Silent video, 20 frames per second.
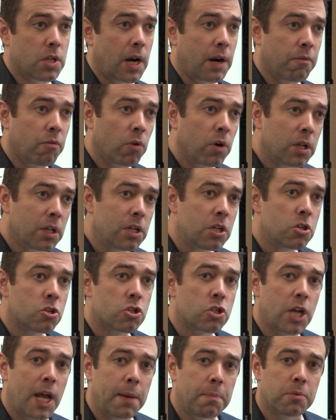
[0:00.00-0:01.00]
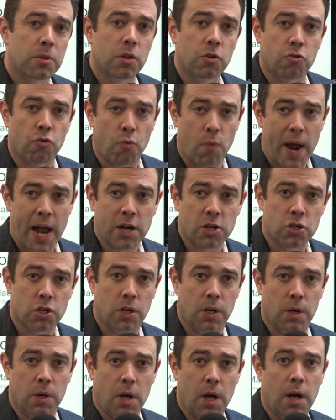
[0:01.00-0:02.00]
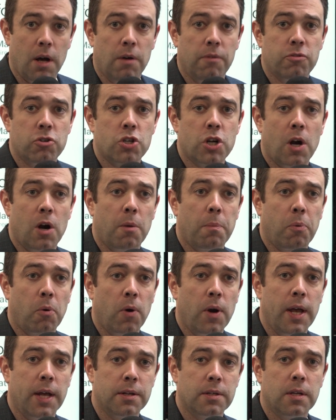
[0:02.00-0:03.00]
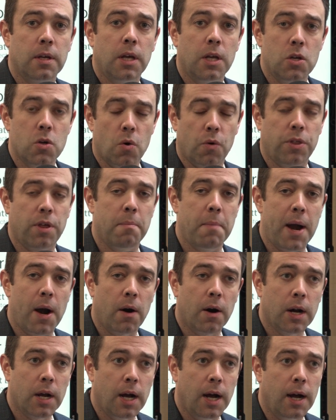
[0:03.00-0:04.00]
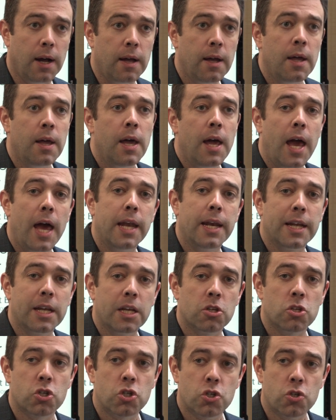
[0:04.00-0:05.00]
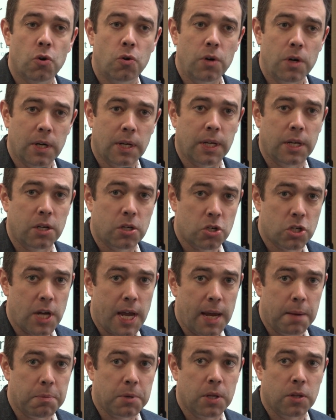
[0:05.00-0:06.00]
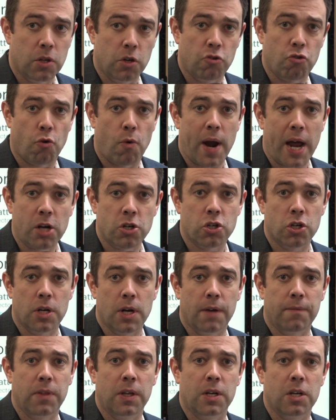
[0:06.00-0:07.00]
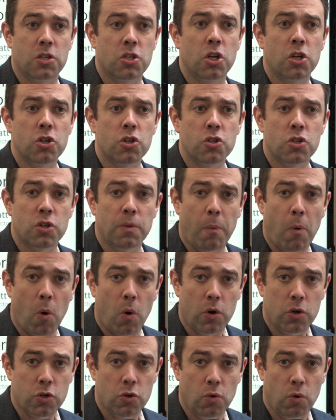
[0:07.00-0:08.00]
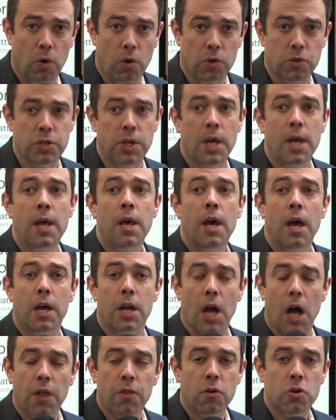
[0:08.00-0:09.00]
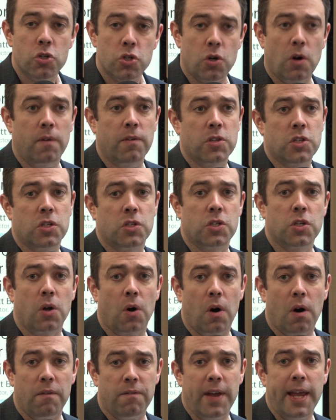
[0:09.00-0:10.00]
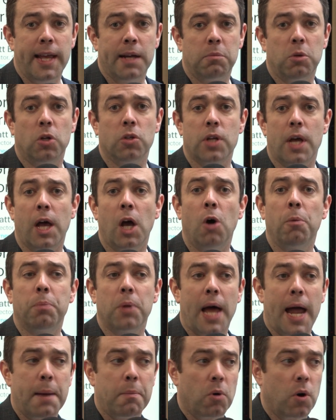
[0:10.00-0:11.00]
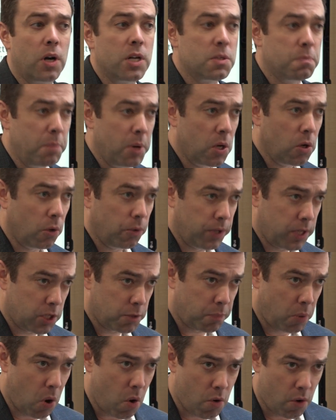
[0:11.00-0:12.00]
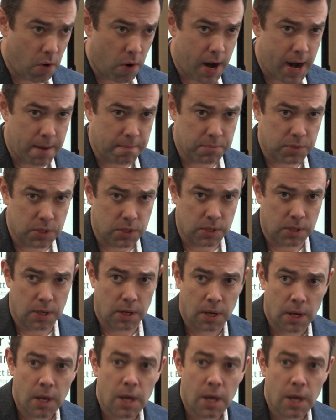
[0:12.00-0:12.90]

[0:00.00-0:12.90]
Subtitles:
that have really shaped the direction of shared print in North America, and it has certainly shaped the direction of the decision support tools and other services that are available to help libraries build these programs.